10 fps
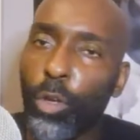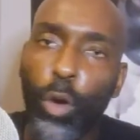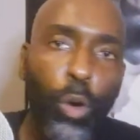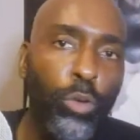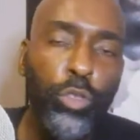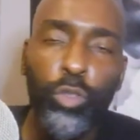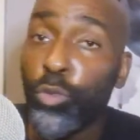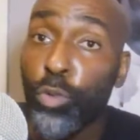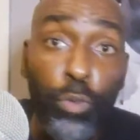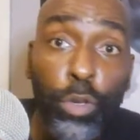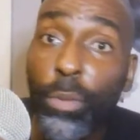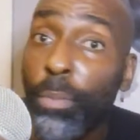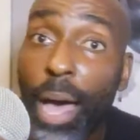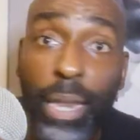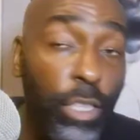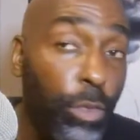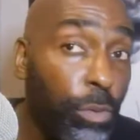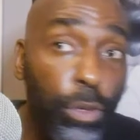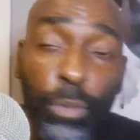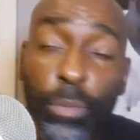goes through your body,
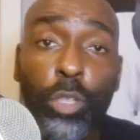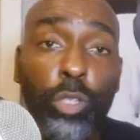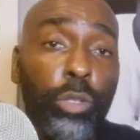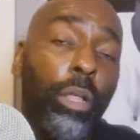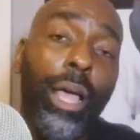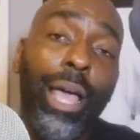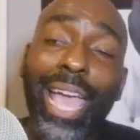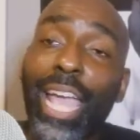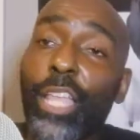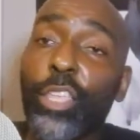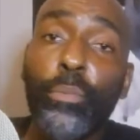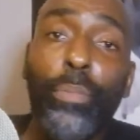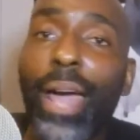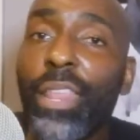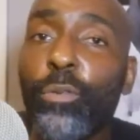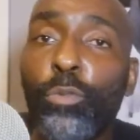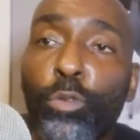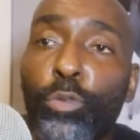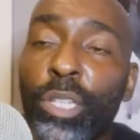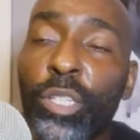through your muscle, and your body
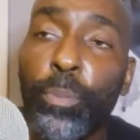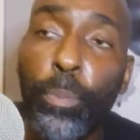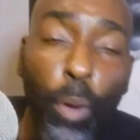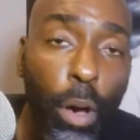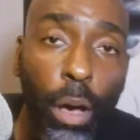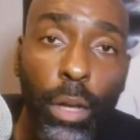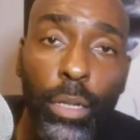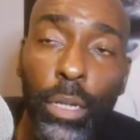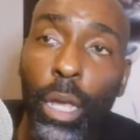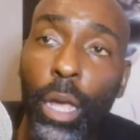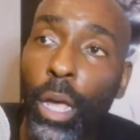will respond